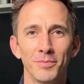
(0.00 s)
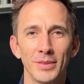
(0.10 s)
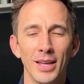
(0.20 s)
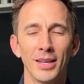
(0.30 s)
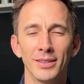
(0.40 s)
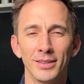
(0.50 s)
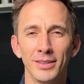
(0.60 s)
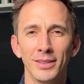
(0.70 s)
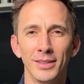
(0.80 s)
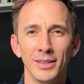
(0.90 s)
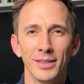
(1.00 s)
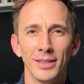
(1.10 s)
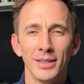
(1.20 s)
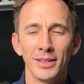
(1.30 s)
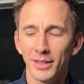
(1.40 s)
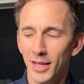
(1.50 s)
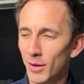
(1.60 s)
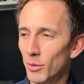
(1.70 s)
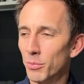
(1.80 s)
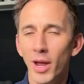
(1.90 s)
Yeah. Okay,
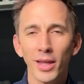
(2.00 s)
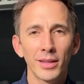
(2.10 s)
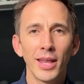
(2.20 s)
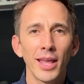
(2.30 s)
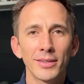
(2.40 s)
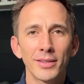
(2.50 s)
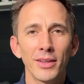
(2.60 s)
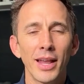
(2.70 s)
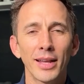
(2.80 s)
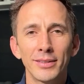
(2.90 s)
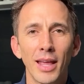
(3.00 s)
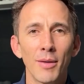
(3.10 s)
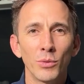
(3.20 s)
well, Brett, take us to the next step.